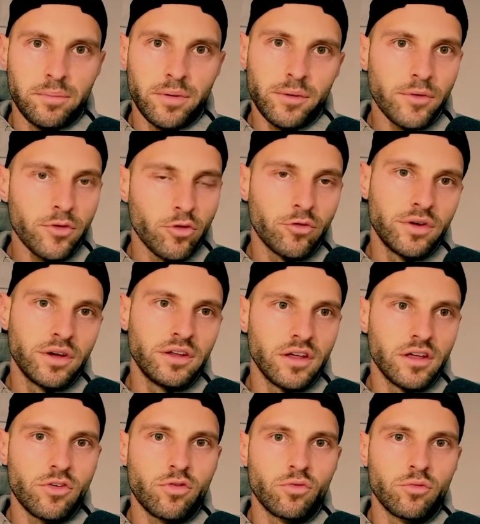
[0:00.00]
purpose of it
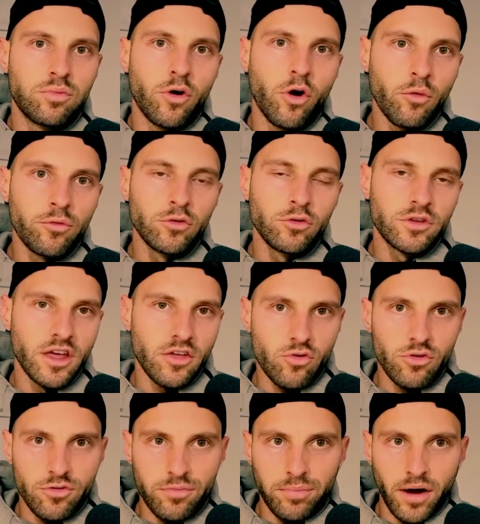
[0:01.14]
is to hopefully get you
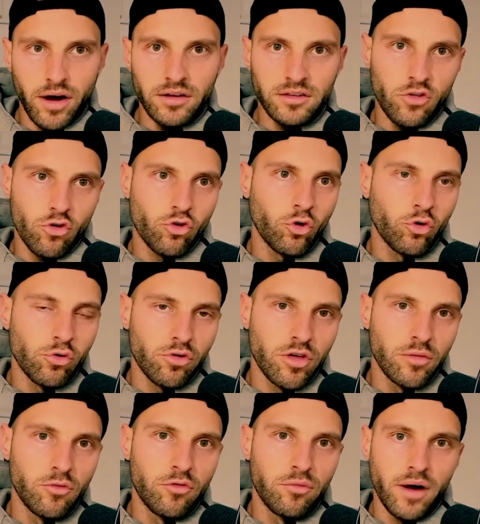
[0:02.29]
inspired and show you
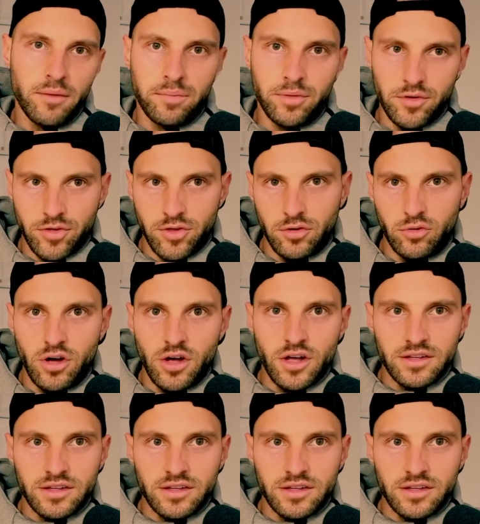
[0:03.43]
some of my personal